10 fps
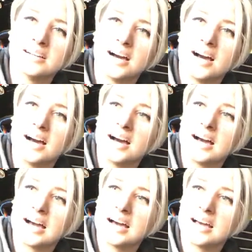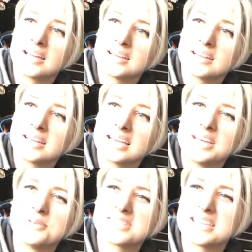
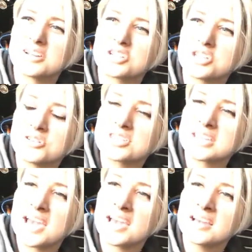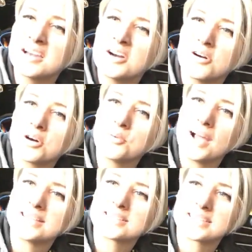It was either Tuesday or
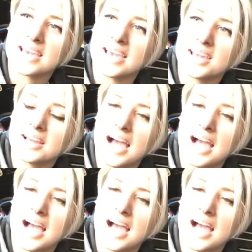Wednesday.